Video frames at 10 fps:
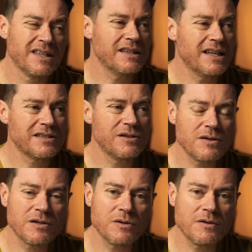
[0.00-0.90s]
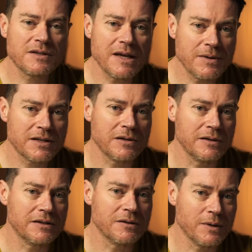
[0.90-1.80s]
That's not the sort of
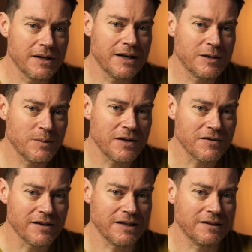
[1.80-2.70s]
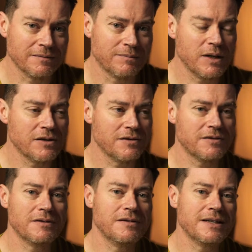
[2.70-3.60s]
semi-solid that we're going to be drying,
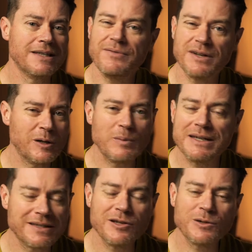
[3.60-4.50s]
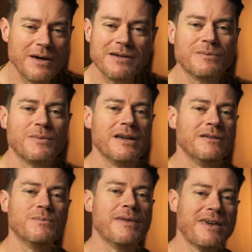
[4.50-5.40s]
because there's never going to be a situation where
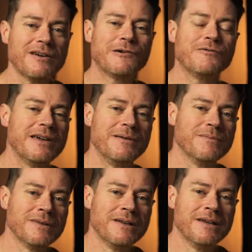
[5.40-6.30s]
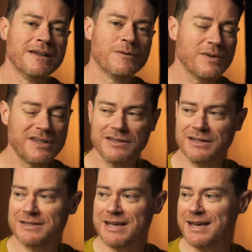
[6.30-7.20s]
you make a cream, which is
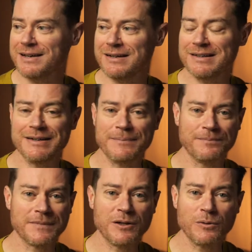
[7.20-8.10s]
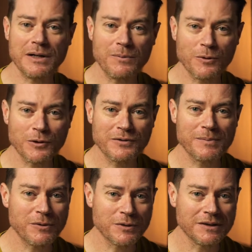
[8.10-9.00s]
an oil in water
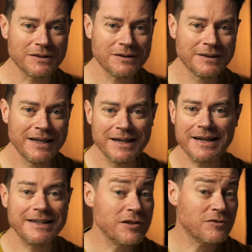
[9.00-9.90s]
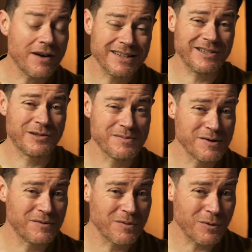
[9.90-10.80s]
emulsion, and then dry it to
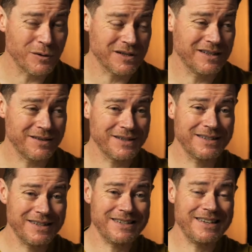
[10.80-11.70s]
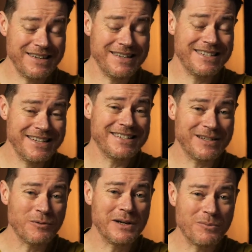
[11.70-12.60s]
remove the water. You know, it is an
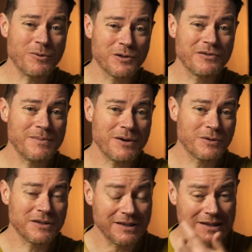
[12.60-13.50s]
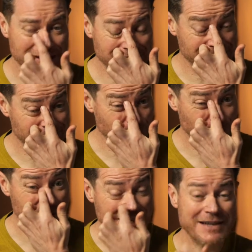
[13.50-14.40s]
oil in water emulsion, and the
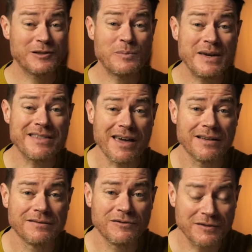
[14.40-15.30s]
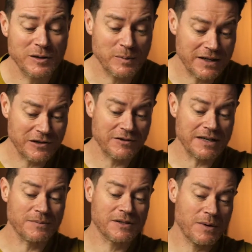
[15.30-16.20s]
water has to be there for it to be a
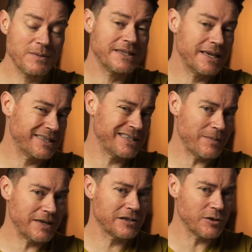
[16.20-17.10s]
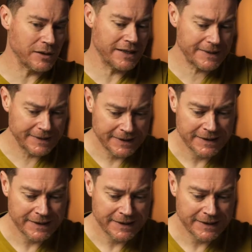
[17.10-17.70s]
cream. So when we say semi-solid,